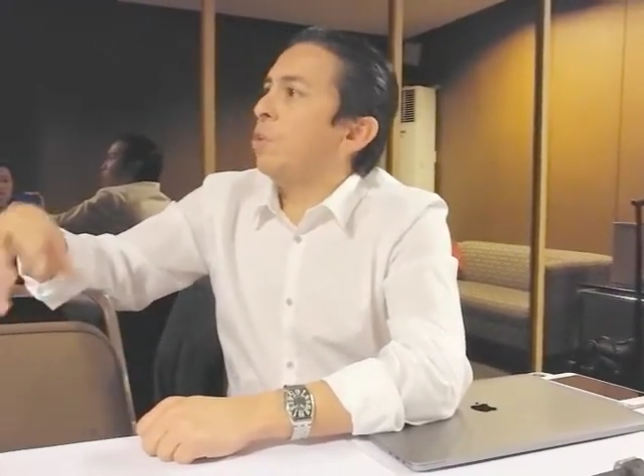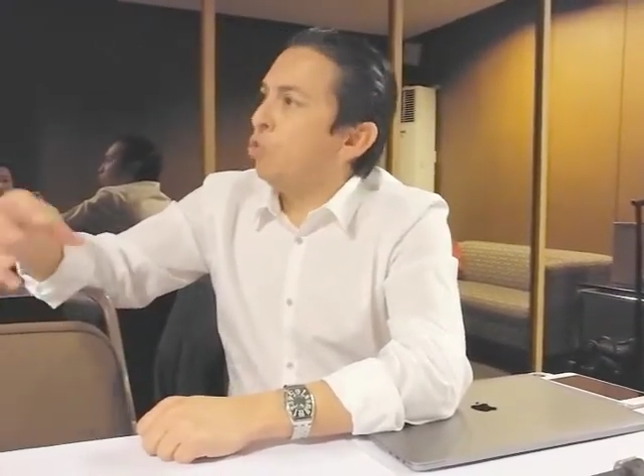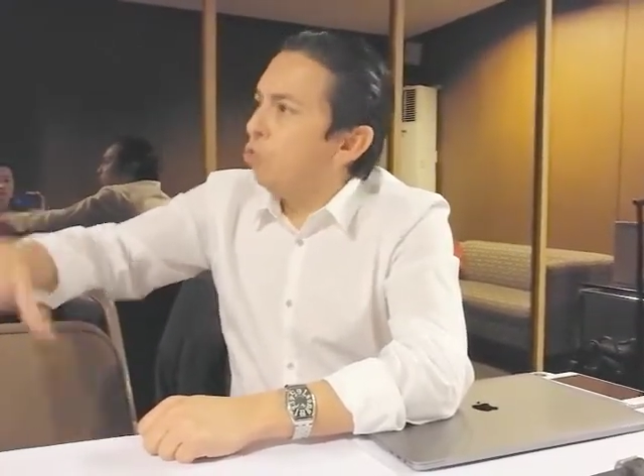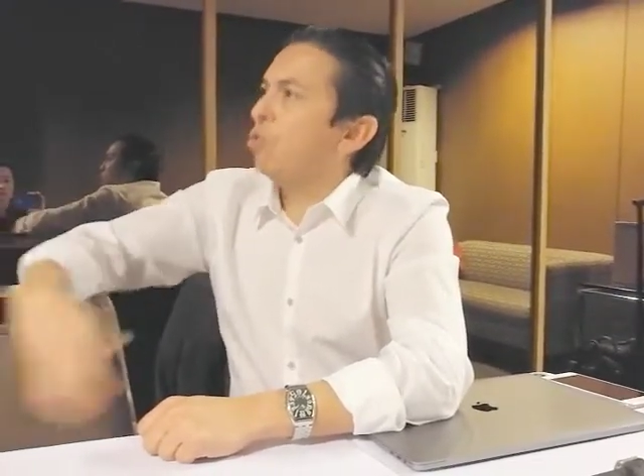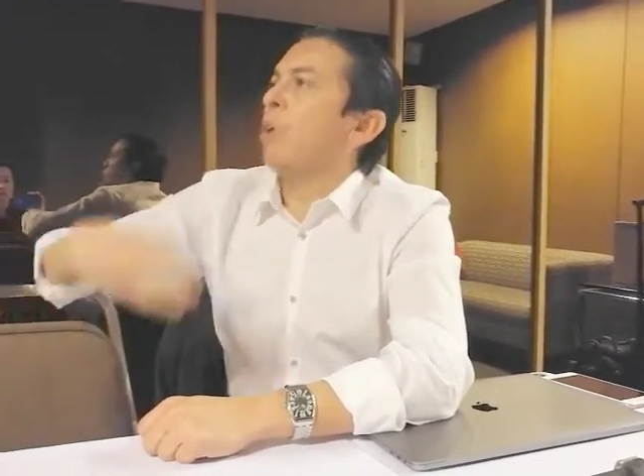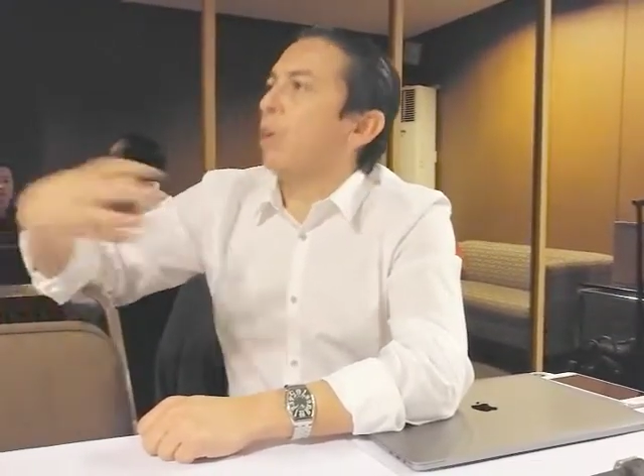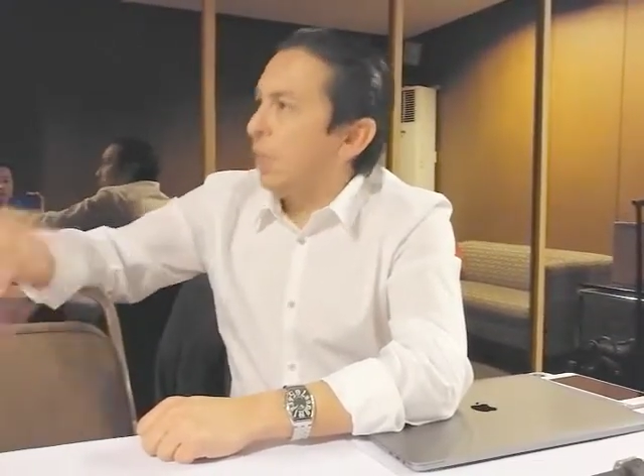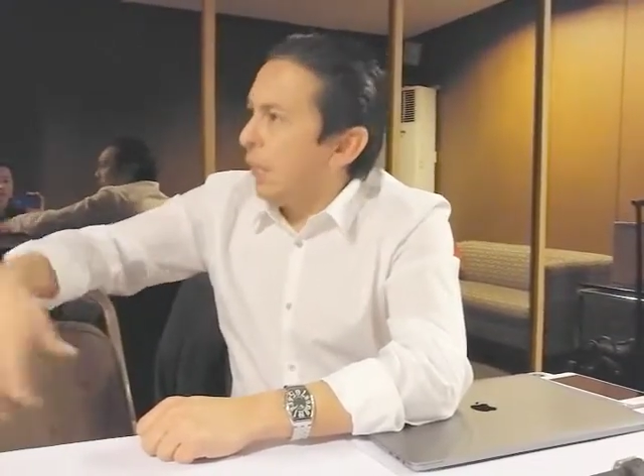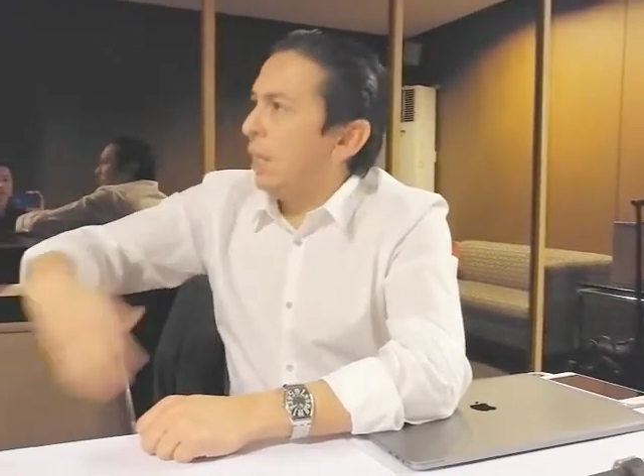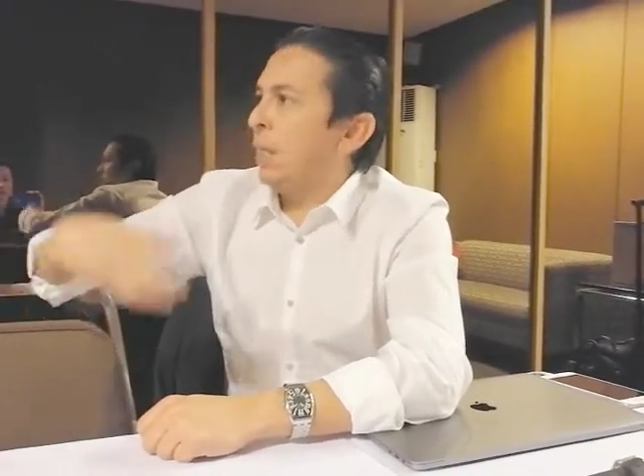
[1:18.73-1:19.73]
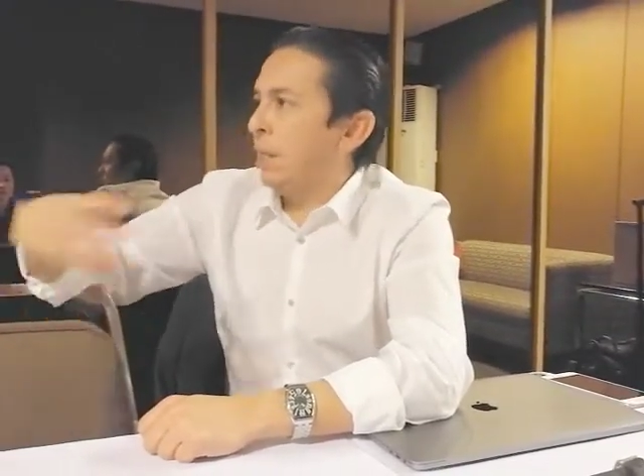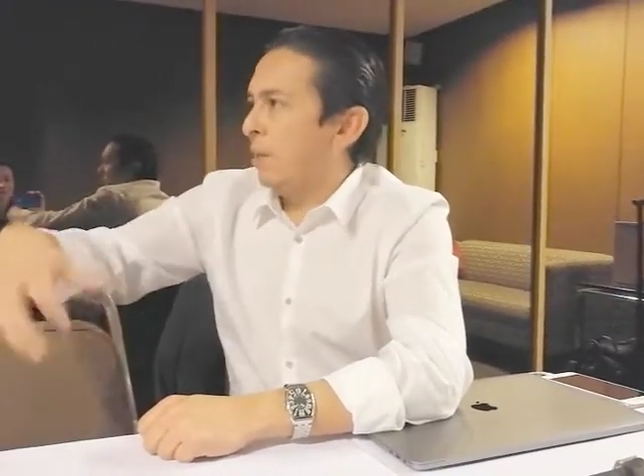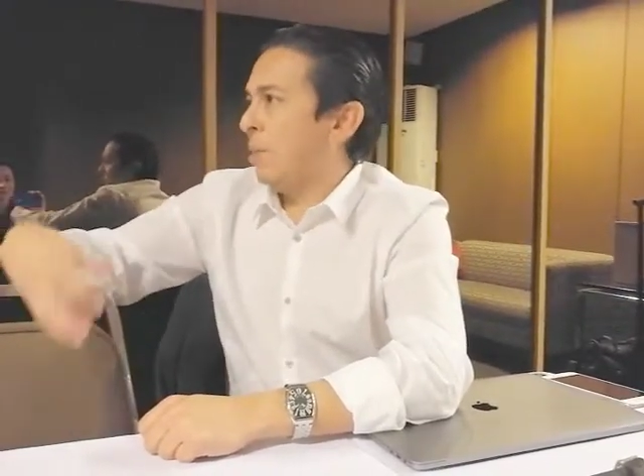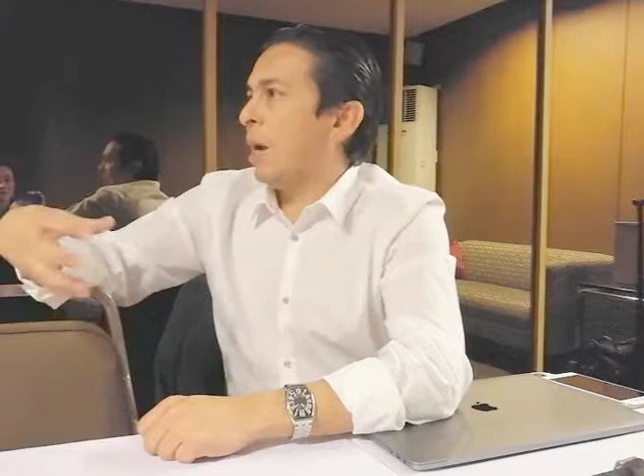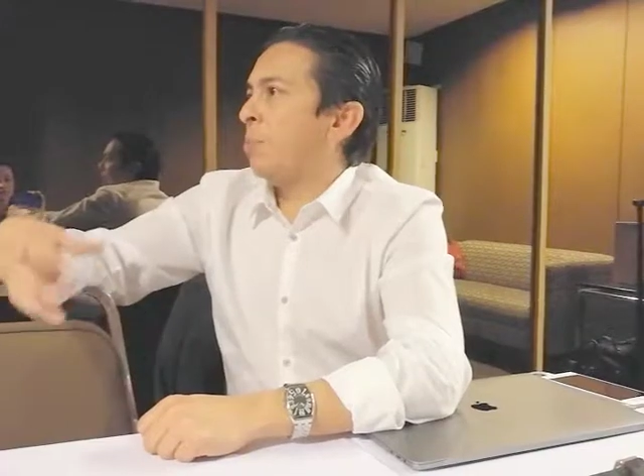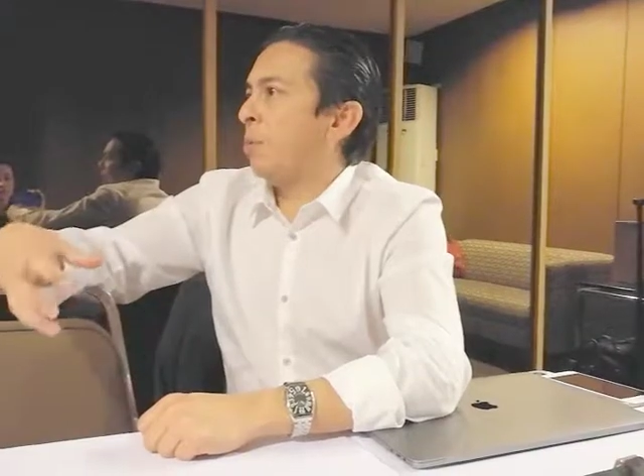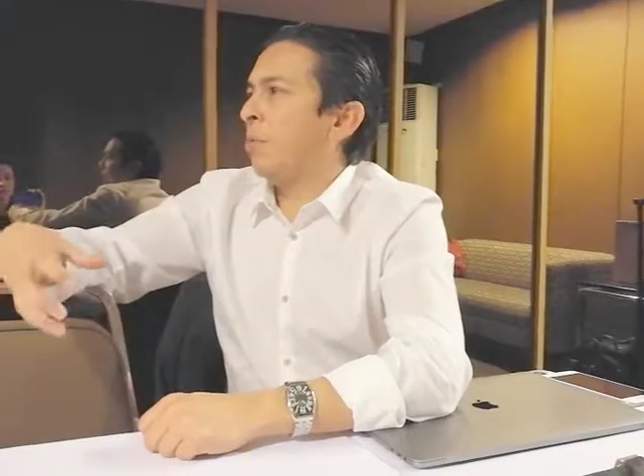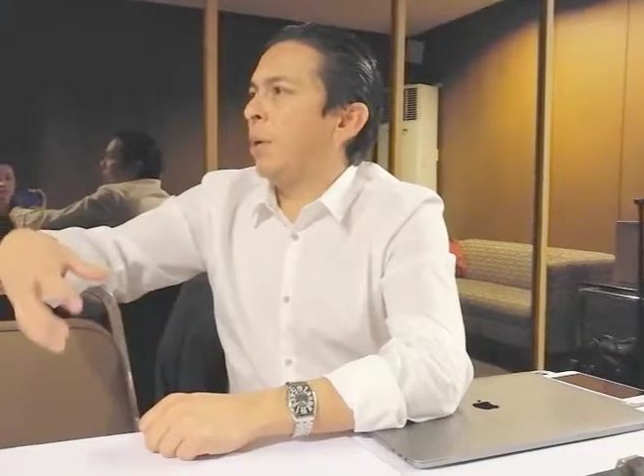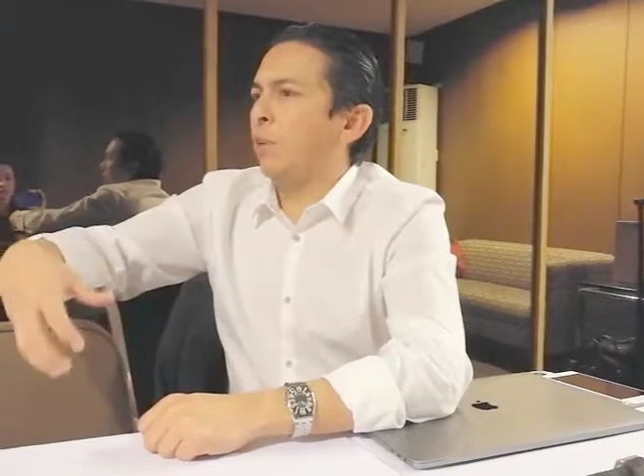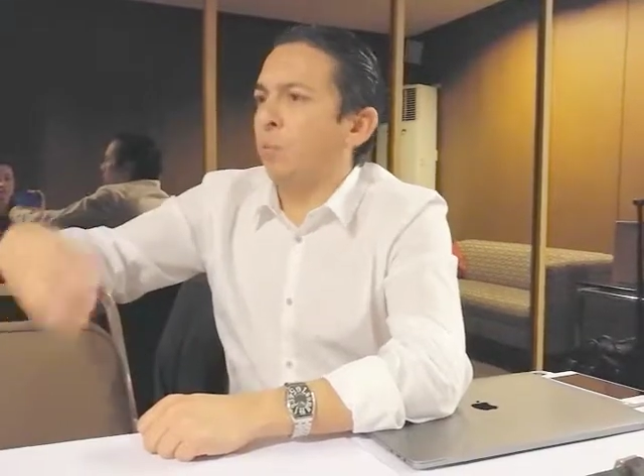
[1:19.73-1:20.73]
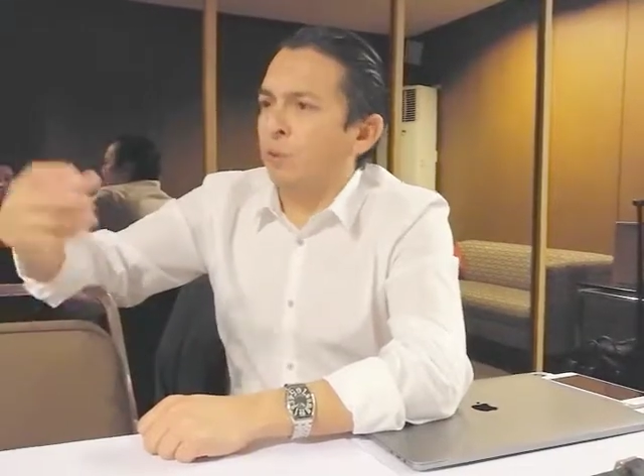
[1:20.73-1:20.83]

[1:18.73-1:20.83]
to start leading these types of things.